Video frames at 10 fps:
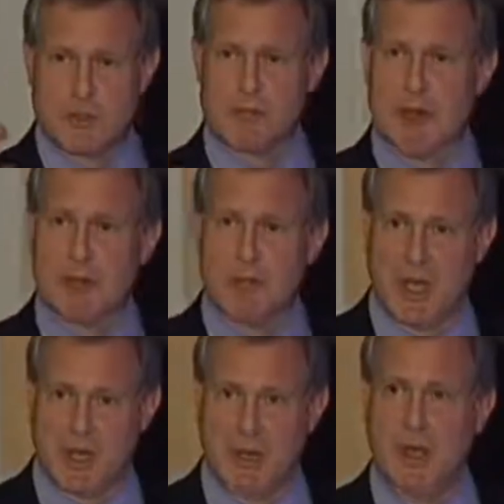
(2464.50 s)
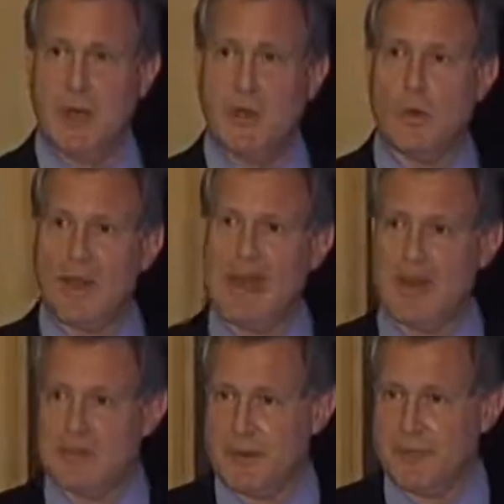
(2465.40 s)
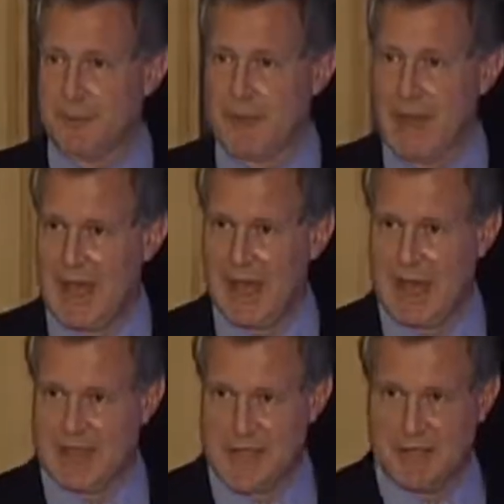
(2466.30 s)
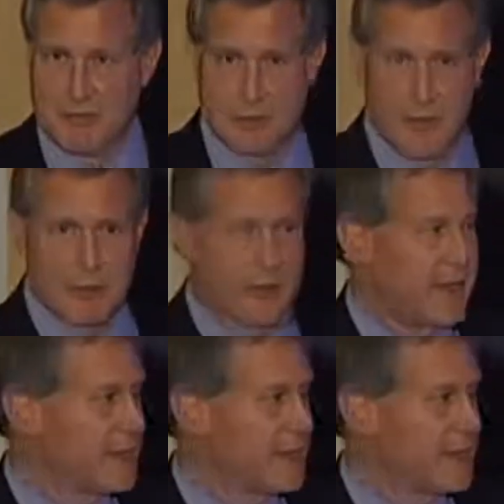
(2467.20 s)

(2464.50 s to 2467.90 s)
issues. Bottom line, we have a typhoon on our